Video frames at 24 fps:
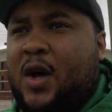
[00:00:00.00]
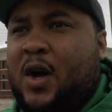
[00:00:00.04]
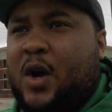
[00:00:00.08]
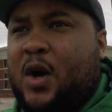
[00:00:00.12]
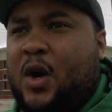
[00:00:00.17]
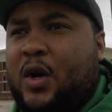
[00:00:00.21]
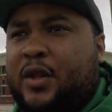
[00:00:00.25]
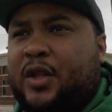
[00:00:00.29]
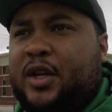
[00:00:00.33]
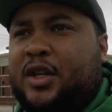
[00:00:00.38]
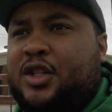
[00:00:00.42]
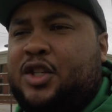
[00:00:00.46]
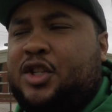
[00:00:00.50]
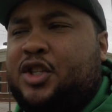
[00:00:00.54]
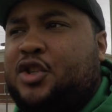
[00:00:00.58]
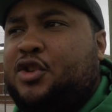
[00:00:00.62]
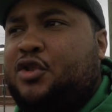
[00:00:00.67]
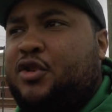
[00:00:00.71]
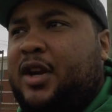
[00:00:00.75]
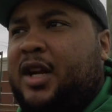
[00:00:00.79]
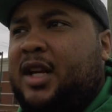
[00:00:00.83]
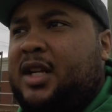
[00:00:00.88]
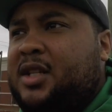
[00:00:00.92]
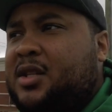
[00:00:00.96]
on the
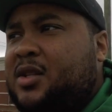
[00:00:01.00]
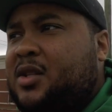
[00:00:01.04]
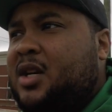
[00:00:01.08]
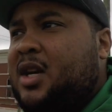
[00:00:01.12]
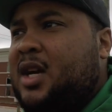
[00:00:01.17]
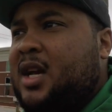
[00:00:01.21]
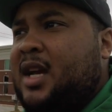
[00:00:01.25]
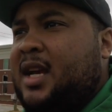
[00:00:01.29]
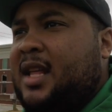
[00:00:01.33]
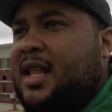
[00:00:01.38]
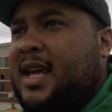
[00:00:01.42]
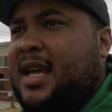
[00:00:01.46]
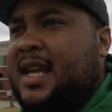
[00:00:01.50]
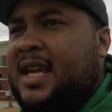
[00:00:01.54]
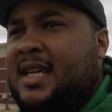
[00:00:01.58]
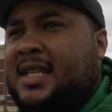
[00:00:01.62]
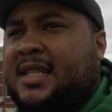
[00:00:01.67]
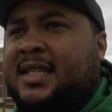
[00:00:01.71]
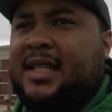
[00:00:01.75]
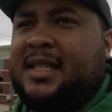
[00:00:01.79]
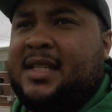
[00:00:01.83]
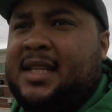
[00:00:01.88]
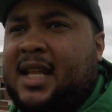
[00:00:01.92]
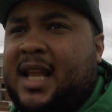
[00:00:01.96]
streets that he
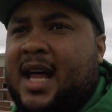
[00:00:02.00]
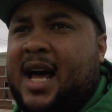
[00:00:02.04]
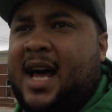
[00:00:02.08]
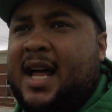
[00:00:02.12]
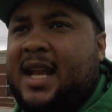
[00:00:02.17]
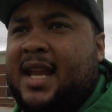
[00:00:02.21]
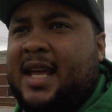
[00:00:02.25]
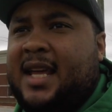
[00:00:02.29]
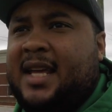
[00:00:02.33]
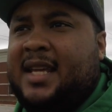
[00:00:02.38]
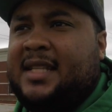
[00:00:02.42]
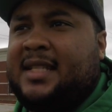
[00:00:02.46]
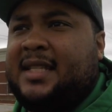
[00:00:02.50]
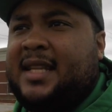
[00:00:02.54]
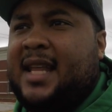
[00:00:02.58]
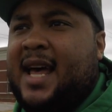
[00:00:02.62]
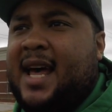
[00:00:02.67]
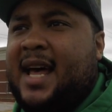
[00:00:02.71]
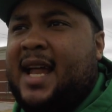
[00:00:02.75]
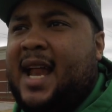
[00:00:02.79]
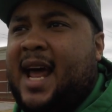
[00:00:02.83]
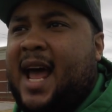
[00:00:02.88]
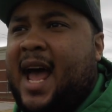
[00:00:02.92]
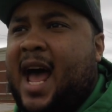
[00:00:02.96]
sees a lot is
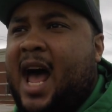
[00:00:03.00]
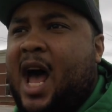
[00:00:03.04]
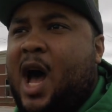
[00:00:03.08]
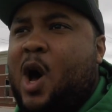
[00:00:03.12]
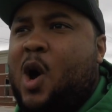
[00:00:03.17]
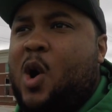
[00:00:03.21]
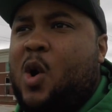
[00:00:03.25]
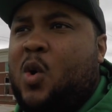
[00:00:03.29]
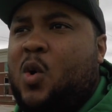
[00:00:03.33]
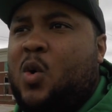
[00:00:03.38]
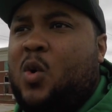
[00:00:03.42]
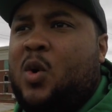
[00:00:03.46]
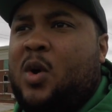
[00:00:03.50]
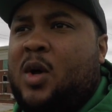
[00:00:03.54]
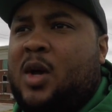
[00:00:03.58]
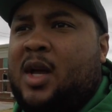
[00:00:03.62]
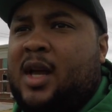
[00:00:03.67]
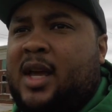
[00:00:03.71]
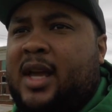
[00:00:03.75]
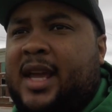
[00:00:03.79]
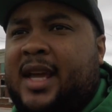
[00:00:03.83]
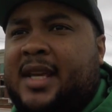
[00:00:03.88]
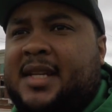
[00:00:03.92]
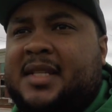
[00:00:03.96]
that how
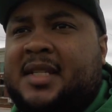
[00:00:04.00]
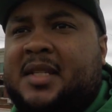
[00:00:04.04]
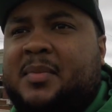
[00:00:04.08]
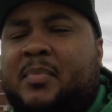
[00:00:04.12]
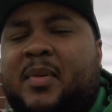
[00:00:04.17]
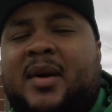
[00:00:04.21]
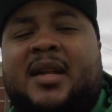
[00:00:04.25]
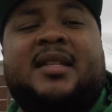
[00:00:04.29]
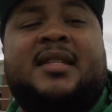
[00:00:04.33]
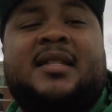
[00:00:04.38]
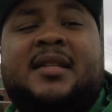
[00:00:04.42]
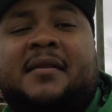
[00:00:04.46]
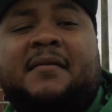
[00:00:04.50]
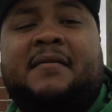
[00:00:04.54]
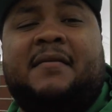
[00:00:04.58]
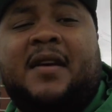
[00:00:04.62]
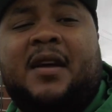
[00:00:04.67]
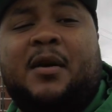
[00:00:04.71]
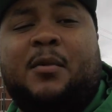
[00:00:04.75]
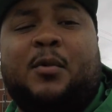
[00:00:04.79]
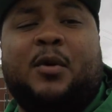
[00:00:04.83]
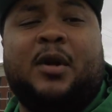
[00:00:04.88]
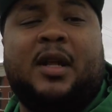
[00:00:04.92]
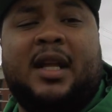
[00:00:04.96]
expensive
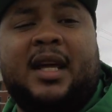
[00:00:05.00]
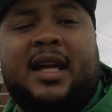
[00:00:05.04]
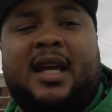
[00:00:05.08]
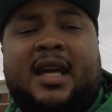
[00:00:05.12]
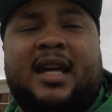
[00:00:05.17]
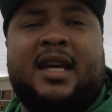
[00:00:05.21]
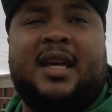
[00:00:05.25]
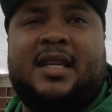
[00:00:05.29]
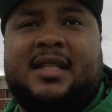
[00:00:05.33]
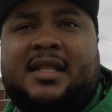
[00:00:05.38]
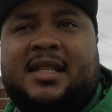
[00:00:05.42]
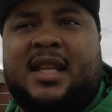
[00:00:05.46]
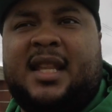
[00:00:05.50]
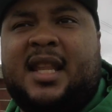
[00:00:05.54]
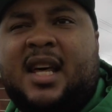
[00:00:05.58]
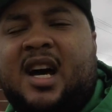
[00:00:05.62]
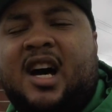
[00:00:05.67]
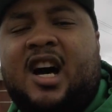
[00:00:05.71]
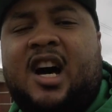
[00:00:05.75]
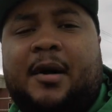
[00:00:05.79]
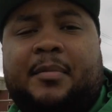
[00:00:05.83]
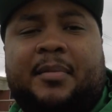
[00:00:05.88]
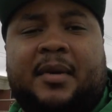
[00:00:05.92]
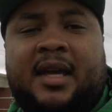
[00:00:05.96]
it really is in the
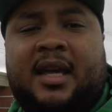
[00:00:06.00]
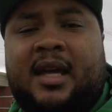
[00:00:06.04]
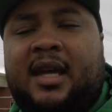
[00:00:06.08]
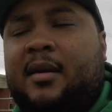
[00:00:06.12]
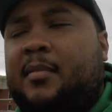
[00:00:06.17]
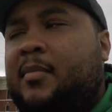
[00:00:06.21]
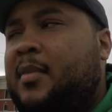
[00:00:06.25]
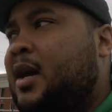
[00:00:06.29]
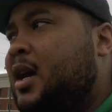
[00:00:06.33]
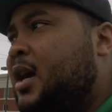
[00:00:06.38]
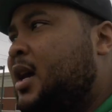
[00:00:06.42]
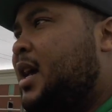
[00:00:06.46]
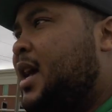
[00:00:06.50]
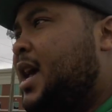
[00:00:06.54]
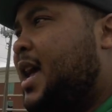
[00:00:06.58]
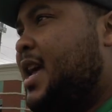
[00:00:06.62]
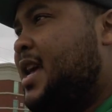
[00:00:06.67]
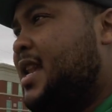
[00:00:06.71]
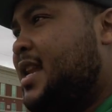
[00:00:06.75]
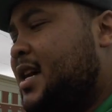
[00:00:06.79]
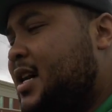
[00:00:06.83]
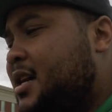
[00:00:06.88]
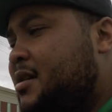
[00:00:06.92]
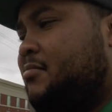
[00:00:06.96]
upkeep.
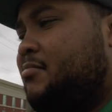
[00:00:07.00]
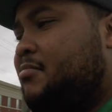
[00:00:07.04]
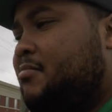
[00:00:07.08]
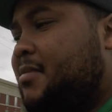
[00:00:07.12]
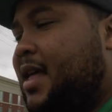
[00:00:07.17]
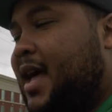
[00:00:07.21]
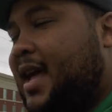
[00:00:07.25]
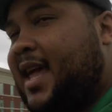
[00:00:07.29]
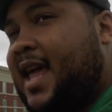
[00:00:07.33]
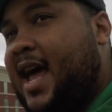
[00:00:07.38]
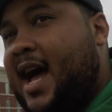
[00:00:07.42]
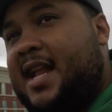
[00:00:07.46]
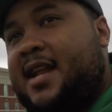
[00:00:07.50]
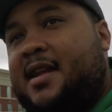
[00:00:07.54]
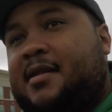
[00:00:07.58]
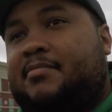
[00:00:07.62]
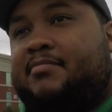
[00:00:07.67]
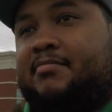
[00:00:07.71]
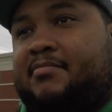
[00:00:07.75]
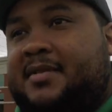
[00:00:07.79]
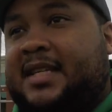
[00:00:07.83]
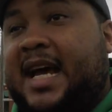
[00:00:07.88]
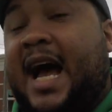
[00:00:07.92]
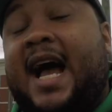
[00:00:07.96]
And that kind of
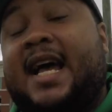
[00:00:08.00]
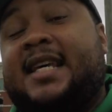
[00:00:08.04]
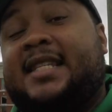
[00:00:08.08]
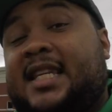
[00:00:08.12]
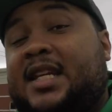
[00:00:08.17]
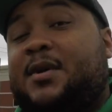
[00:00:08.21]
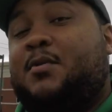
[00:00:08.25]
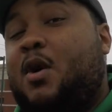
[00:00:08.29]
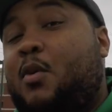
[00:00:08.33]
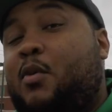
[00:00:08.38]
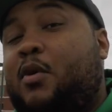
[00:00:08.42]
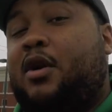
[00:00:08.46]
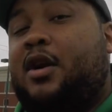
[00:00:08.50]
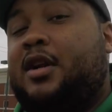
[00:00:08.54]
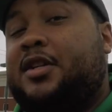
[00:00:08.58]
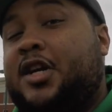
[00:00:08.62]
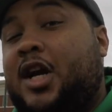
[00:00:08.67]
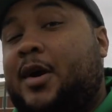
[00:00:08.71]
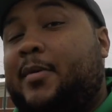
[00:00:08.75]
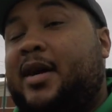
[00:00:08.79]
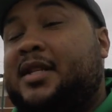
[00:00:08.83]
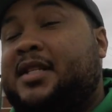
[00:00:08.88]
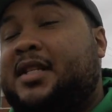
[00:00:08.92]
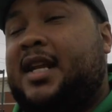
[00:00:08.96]
ties in what we're going to
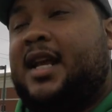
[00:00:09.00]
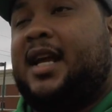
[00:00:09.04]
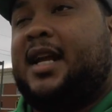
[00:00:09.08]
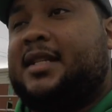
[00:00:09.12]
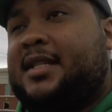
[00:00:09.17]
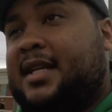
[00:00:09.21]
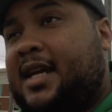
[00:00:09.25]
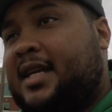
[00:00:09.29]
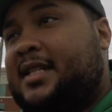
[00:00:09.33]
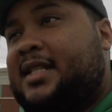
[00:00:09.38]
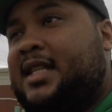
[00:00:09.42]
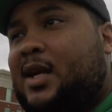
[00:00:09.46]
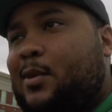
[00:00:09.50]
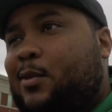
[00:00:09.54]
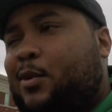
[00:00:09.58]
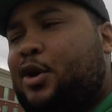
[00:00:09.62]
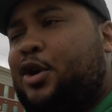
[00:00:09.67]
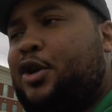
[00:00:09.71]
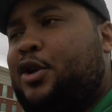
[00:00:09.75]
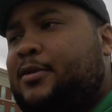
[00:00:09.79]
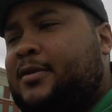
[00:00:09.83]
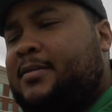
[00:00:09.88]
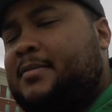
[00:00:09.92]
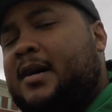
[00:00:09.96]
talk about today, because like I said, we're
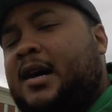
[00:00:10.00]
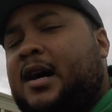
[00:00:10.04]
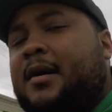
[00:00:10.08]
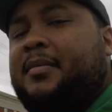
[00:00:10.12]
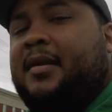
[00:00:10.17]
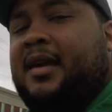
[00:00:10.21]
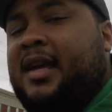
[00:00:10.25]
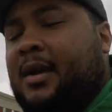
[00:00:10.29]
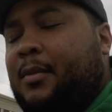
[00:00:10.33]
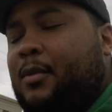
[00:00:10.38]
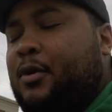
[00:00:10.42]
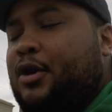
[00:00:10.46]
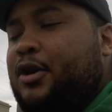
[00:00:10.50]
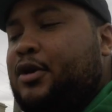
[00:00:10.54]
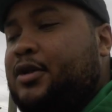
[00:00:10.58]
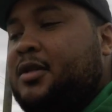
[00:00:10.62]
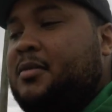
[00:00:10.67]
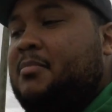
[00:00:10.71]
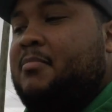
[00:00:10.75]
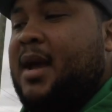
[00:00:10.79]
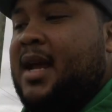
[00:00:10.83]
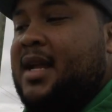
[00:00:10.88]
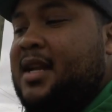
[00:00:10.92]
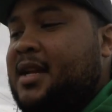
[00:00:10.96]
going to do some upkeep, we're going to do
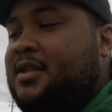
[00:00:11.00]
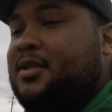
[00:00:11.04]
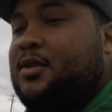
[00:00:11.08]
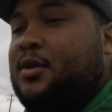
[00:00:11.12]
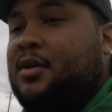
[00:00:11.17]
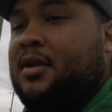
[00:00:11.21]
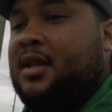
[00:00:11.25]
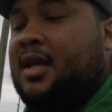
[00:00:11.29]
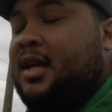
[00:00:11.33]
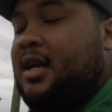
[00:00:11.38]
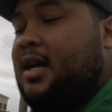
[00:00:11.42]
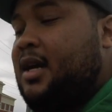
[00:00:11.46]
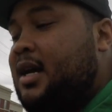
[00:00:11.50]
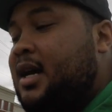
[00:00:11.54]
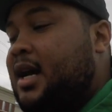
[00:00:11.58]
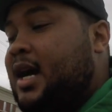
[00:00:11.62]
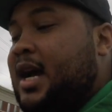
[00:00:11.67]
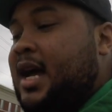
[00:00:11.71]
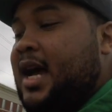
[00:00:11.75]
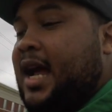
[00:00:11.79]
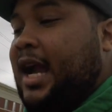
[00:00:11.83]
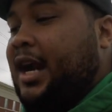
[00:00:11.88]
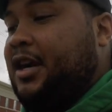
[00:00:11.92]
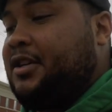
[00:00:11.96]
some maintenance on the
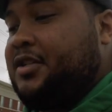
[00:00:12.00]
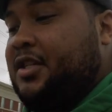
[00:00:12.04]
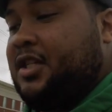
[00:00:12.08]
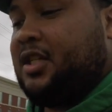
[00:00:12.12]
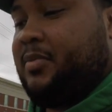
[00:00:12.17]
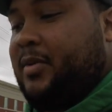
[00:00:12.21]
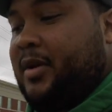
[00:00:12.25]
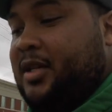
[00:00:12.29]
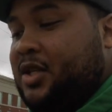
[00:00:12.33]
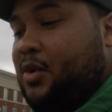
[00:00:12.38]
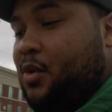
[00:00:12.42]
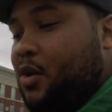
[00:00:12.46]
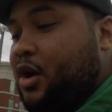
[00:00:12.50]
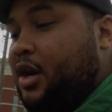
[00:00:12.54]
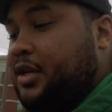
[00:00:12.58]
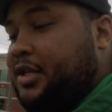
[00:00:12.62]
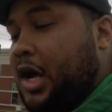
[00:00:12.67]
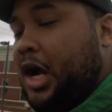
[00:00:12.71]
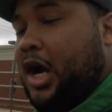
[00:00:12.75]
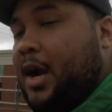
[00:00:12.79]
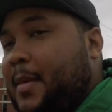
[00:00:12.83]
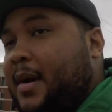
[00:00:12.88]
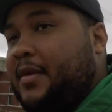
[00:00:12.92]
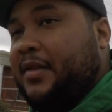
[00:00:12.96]
air suspension, we're going to
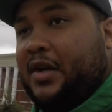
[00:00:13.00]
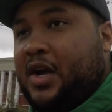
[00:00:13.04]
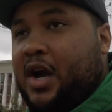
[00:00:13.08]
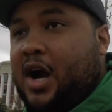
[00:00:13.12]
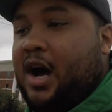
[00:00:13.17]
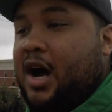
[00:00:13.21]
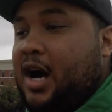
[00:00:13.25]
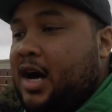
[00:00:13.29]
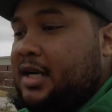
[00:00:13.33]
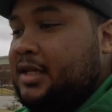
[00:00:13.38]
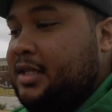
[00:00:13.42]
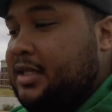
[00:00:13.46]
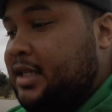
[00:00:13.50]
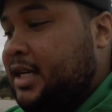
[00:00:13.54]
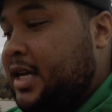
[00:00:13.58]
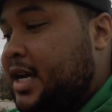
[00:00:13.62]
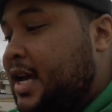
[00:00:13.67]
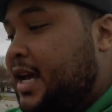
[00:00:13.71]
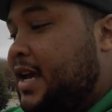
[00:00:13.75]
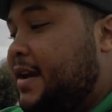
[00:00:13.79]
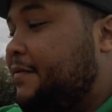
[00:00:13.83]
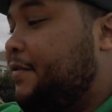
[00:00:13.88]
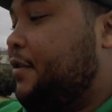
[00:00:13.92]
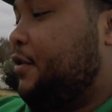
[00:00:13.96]
talk about the cost,
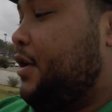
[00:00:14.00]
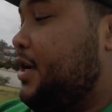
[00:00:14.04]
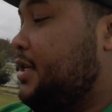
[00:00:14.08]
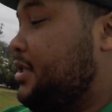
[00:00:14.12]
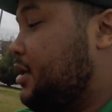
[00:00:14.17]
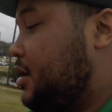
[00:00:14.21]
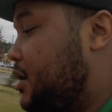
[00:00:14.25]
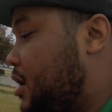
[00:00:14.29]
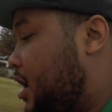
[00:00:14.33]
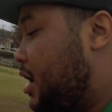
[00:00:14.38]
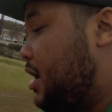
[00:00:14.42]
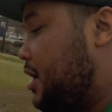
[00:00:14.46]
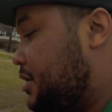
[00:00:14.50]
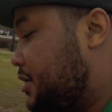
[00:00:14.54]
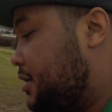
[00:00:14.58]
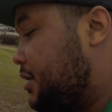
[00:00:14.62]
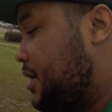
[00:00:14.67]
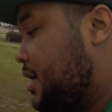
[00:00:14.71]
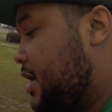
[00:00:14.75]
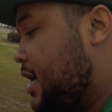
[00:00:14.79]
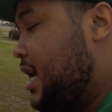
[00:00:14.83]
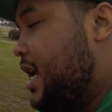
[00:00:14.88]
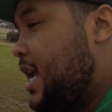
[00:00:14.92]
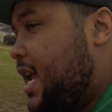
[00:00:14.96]
if there is a cost,
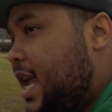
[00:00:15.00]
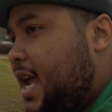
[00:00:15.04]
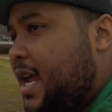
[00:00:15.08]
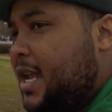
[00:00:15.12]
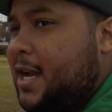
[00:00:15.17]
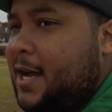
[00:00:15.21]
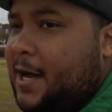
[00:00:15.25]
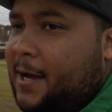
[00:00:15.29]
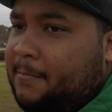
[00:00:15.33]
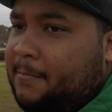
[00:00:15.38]
and